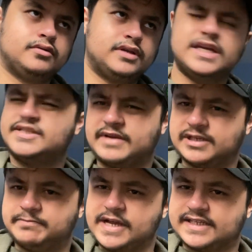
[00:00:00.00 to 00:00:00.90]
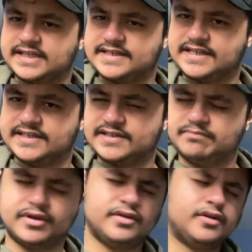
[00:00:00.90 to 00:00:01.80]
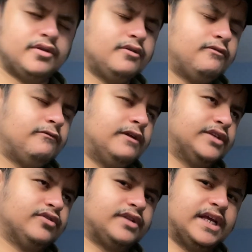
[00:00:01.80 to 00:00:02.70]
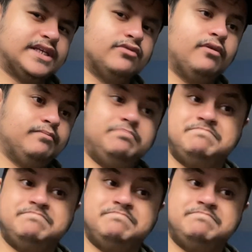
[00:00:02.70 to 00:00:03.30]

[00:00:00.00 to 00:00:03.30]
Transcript: He hasn't been his best this season, but it's good that it's not